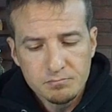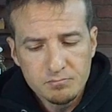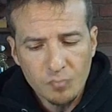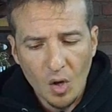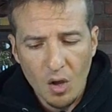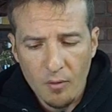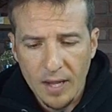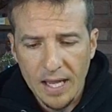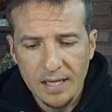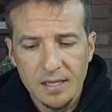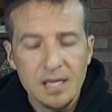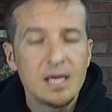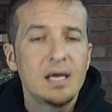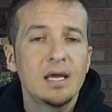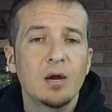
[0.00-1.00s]
Okay,
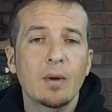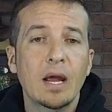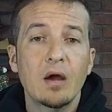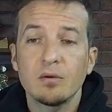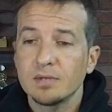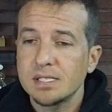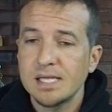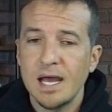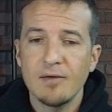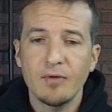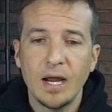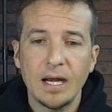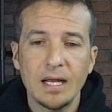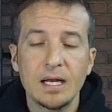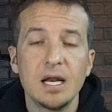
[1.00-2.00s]
here we go. Let's dive
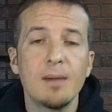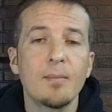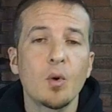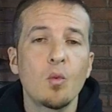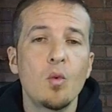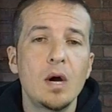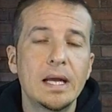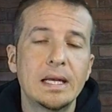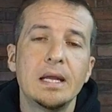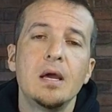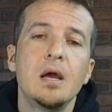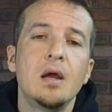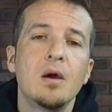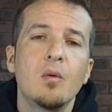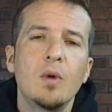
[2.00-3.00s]
right in. Number one,
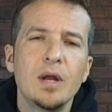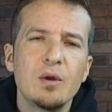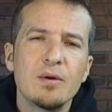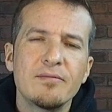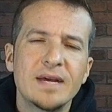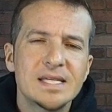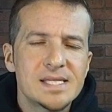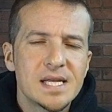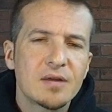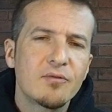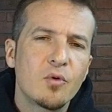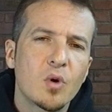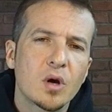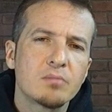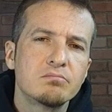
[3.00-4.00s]
what are you investing
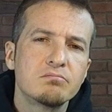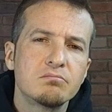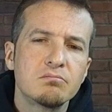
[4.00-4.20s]
for?